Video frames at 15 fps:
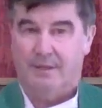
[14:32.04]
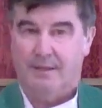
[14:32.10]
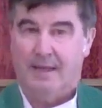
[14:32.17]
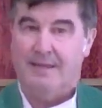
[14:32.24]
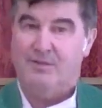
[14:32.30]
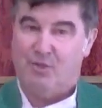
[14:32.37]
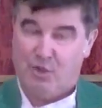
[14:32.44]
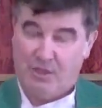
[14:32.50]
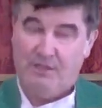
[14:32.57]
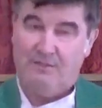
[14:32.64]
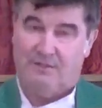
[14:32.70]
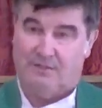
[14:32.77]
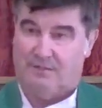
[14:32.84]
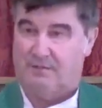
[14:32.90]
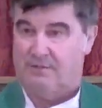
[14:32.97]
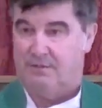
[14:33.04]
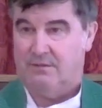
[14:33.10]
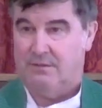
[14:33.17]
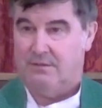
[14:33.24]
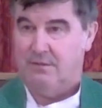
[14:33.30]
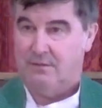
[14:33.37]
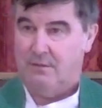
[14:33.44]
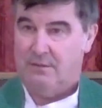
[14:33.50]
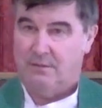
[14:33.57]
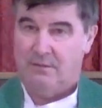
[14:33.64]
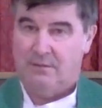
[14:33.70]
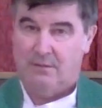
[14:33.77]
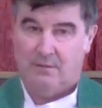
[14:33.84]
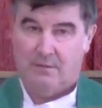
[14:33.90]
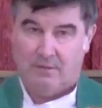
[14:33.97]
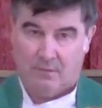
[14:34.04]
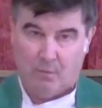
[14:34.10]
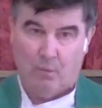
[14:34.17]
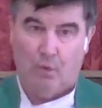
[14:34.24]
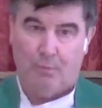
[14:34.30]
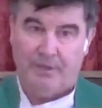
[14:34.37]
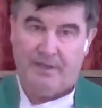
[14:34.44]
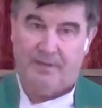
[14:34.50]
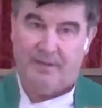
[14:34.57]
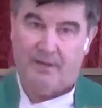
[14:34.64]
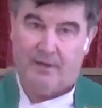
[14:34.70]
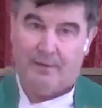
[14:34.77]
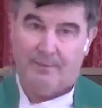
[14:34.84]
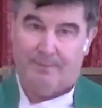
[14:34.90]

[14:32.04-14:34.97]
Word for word: and Jesus will be there.